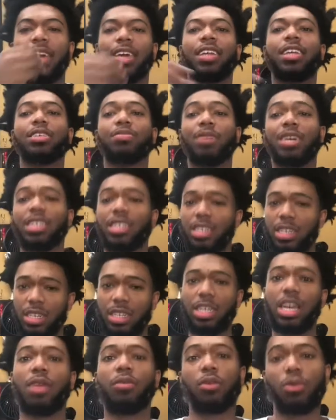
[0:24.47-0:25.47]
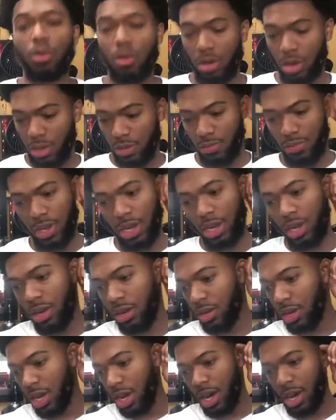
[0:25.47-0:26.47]
This is my second time recording this
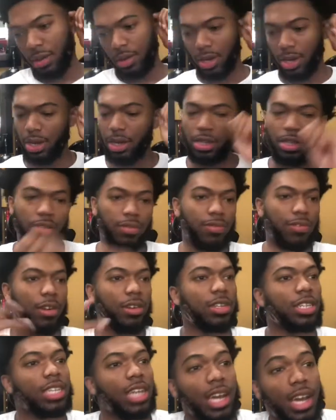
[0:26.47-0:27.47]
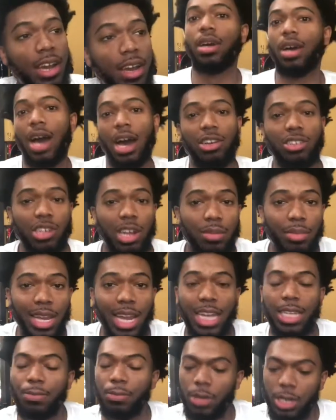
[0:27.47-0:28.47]
video, y'all, because the first time I was trying to be
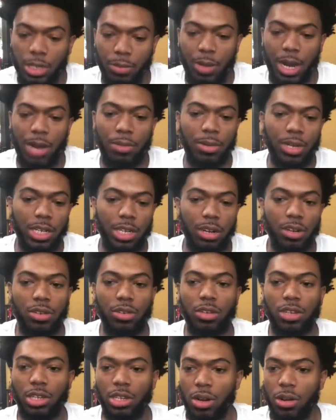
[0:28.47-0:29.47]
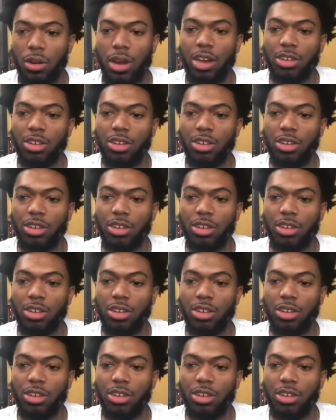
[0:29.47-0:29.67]
like Spongebob when you turn into a circle.